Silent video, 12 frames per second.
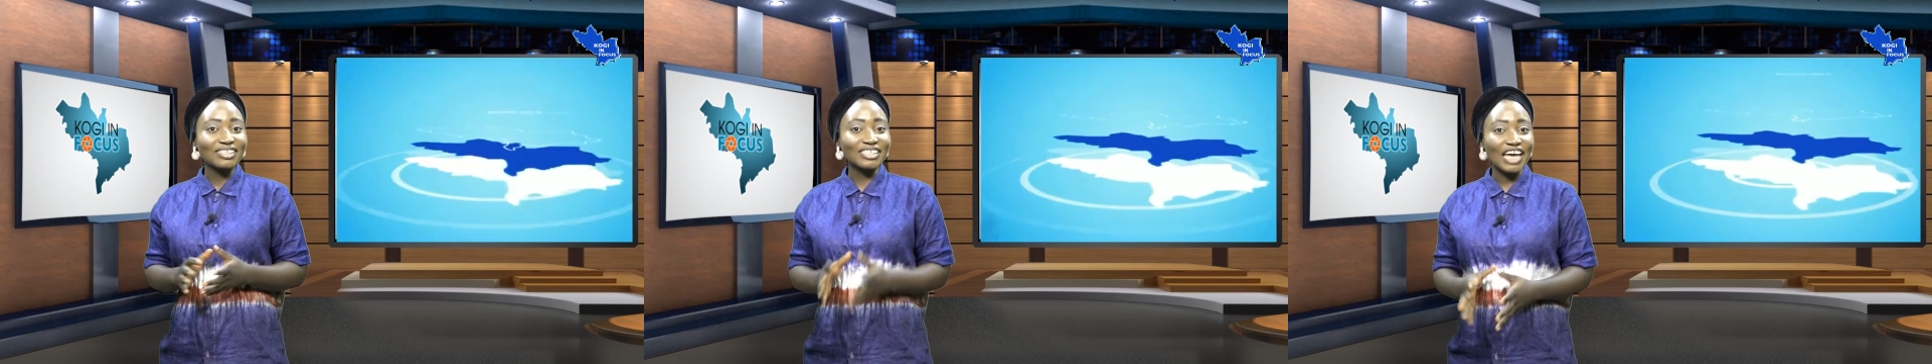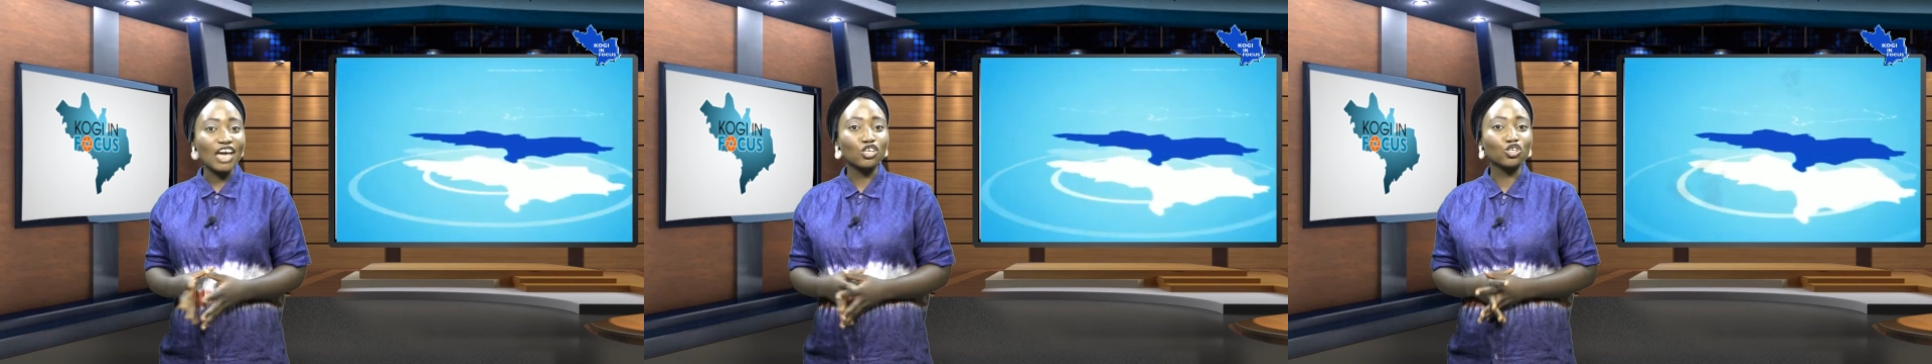
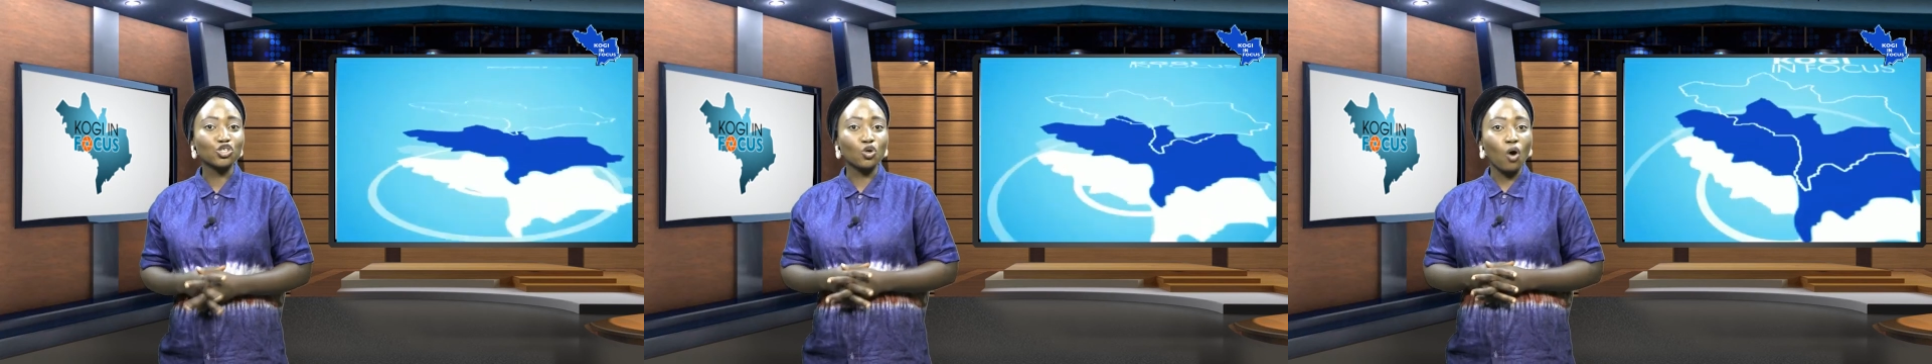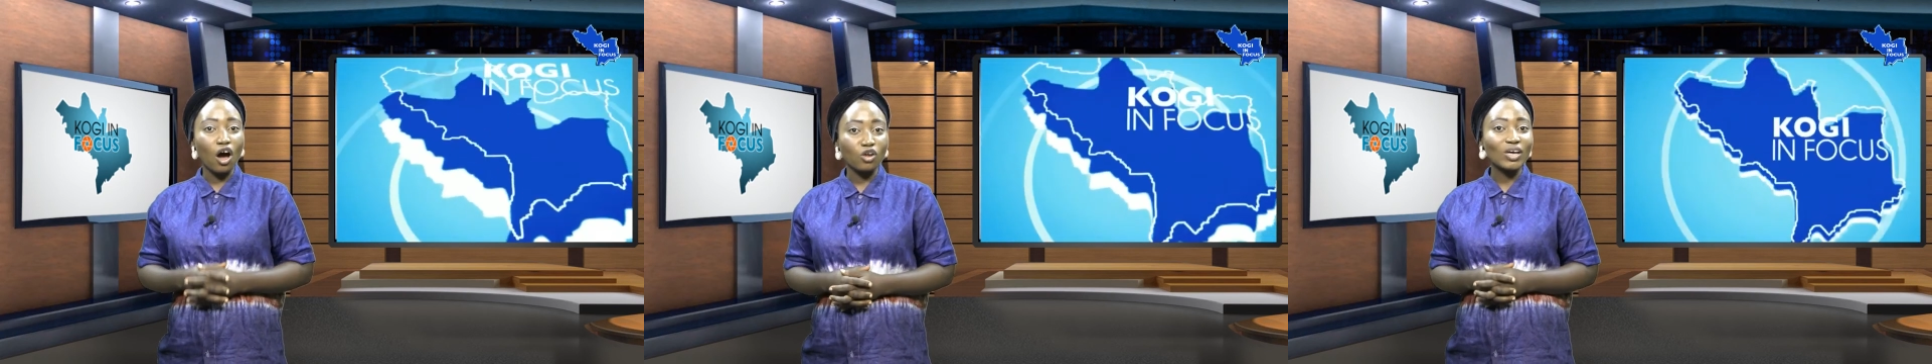saying you should
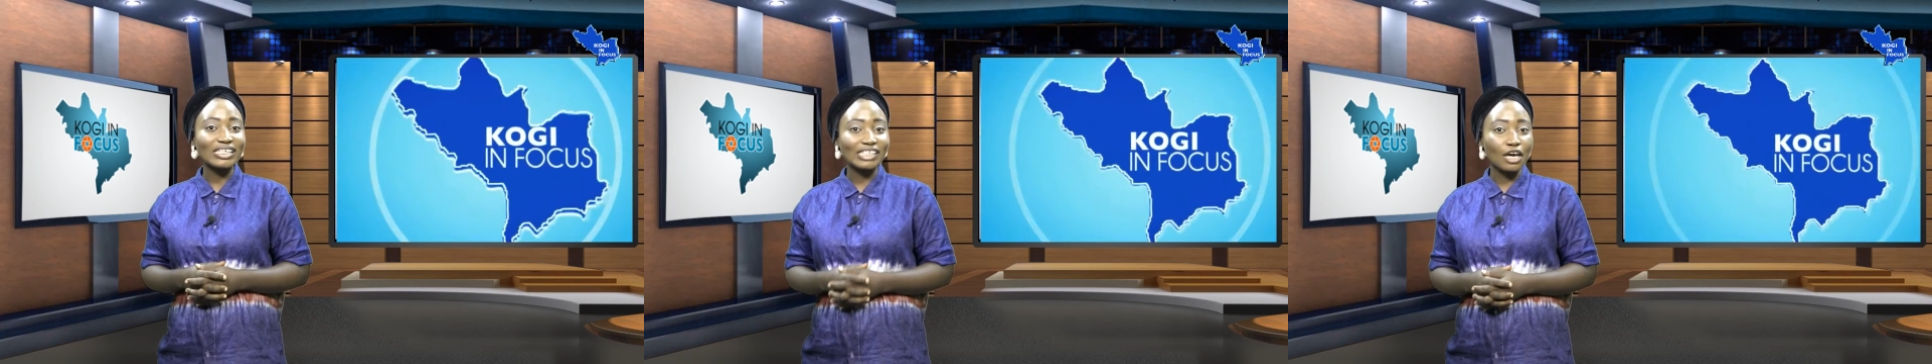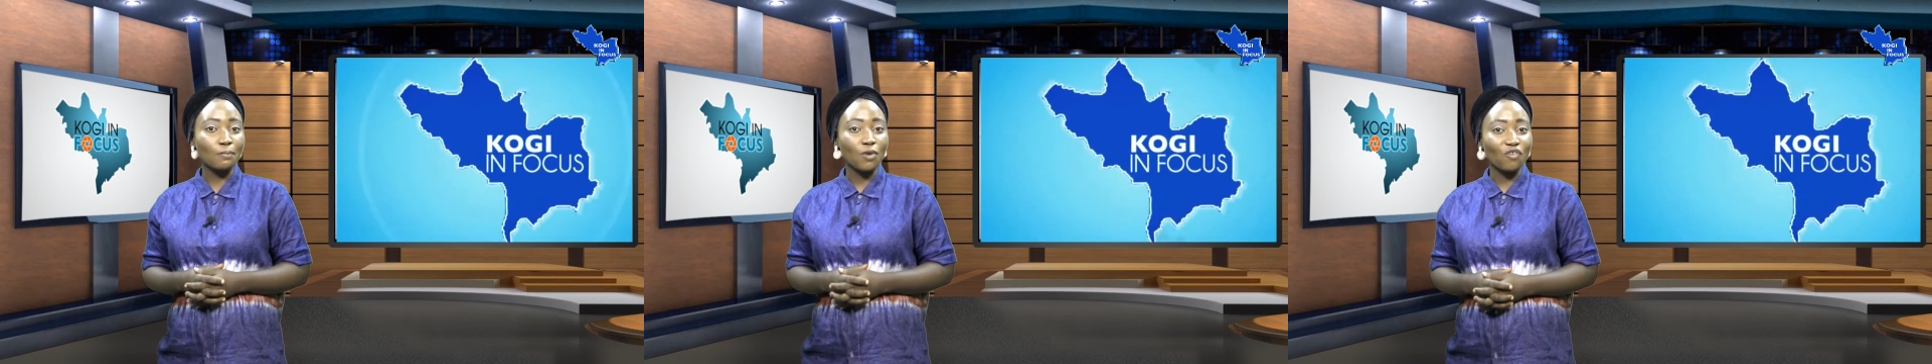always
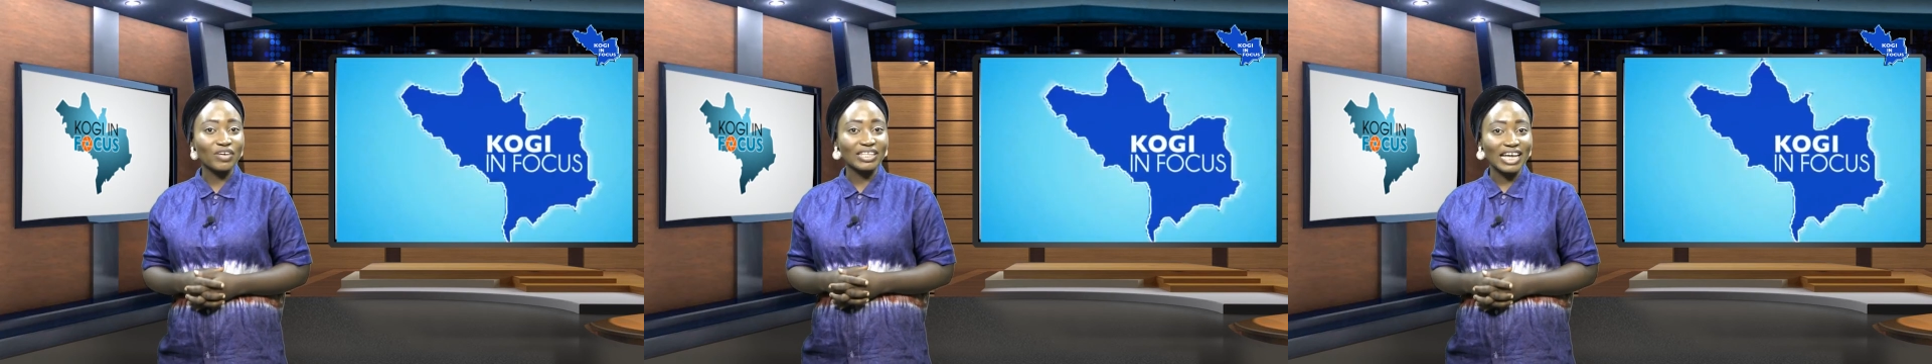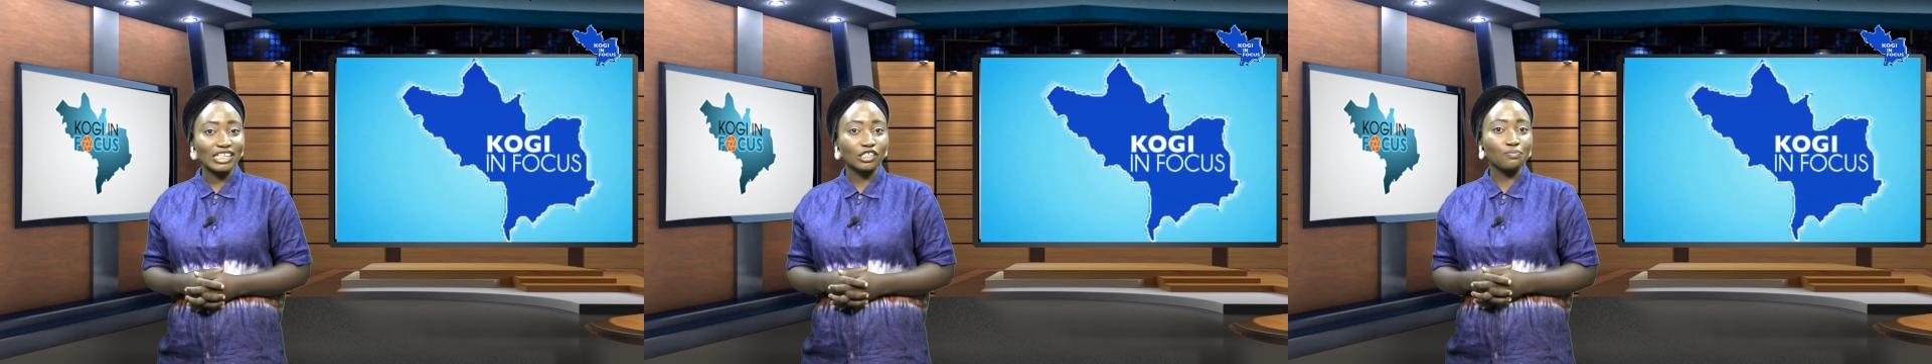keep
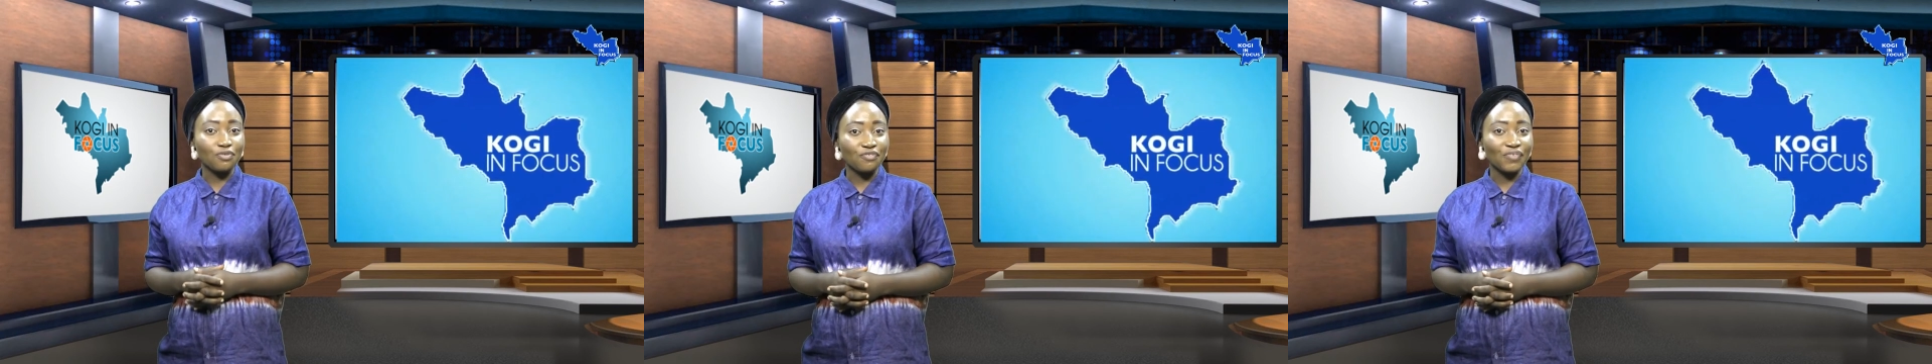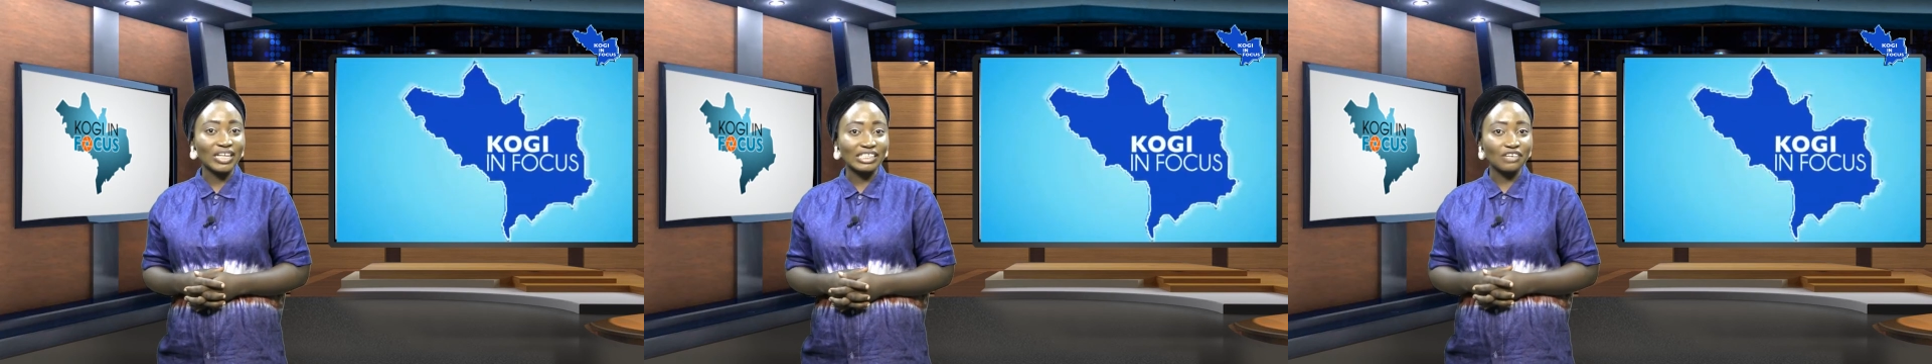COVID-19
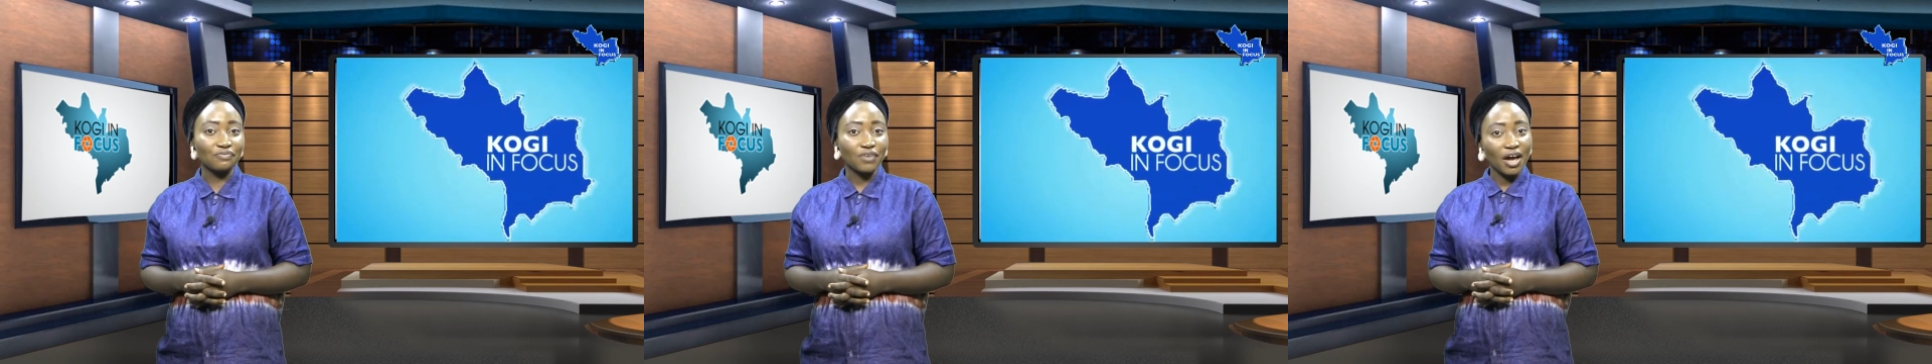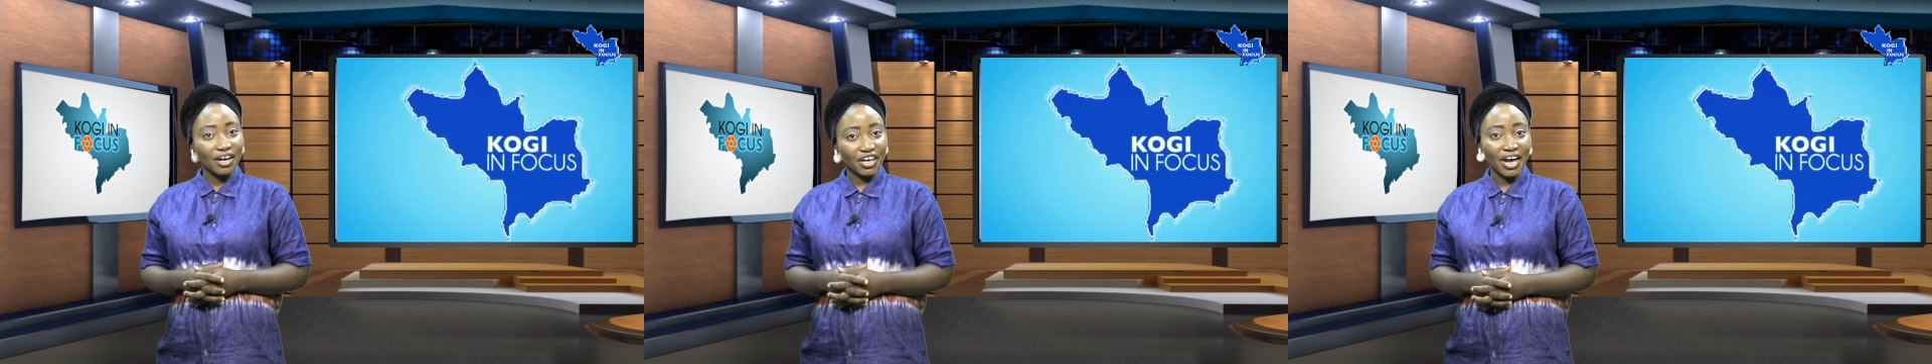preventive
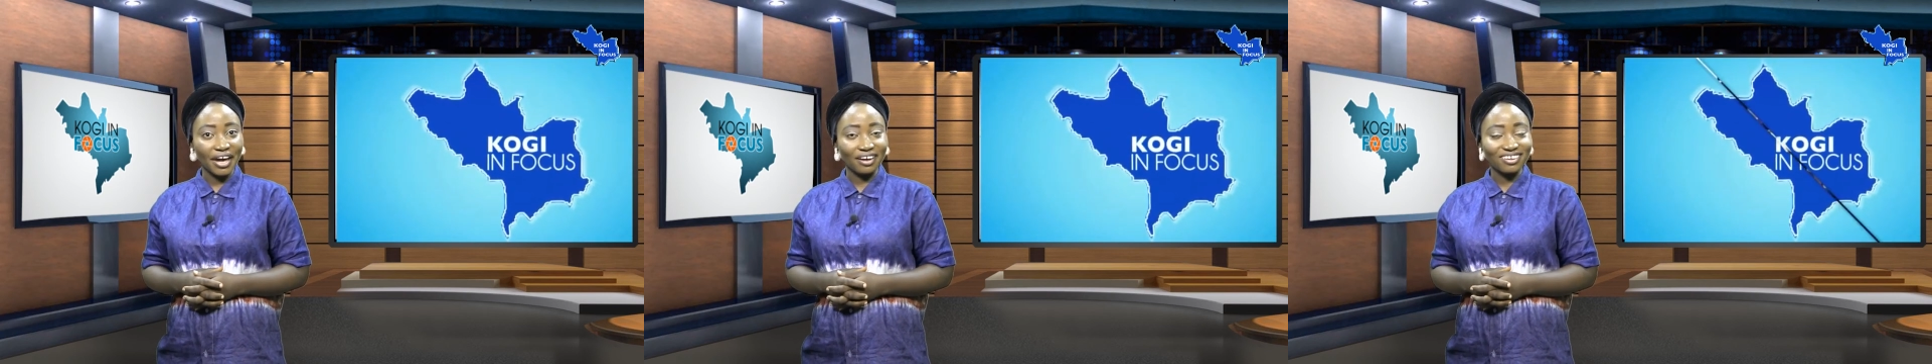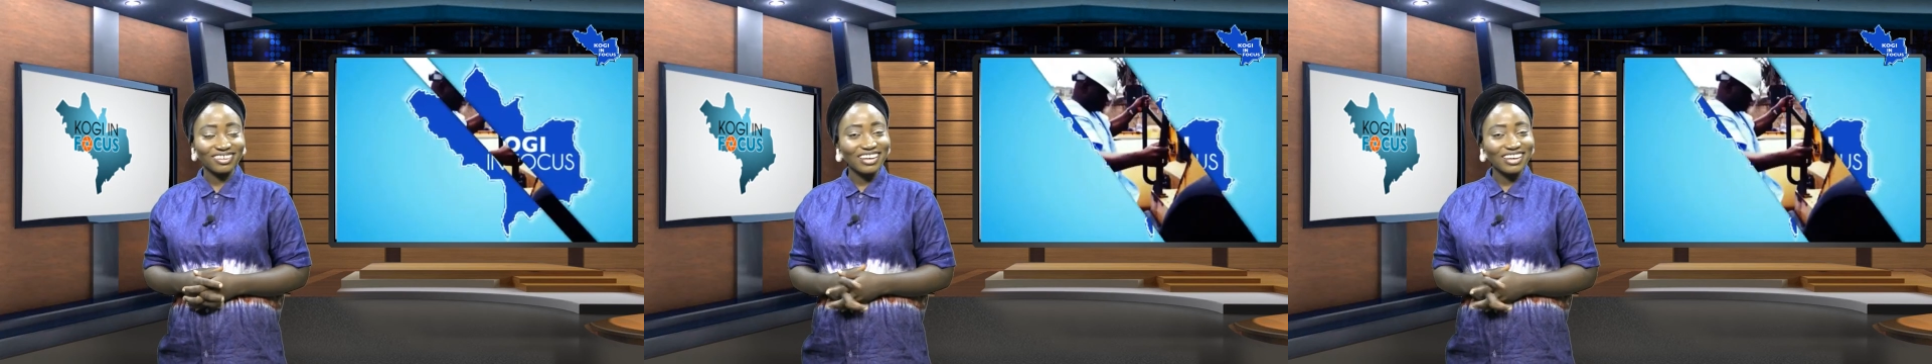care.